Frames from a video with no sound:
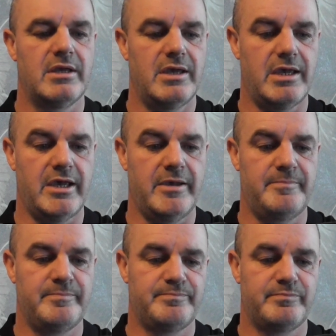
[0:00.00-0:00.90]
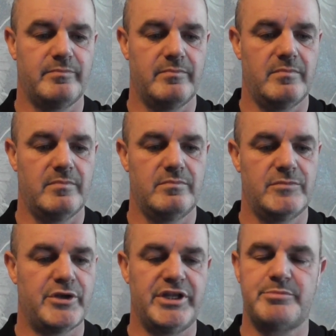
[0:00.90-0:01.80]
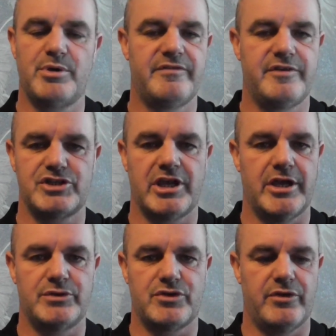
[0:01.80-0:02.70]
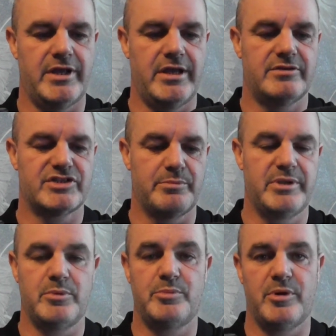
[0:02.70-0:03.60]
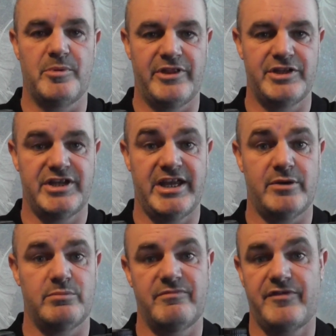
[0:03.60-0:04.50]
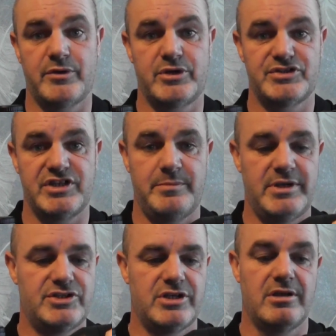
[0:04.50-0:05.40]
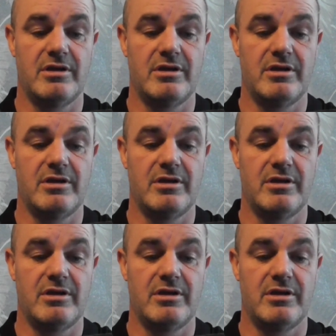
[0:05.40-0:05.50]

No need to put a fishing coaster on there. Some people put them on there to help focus the image.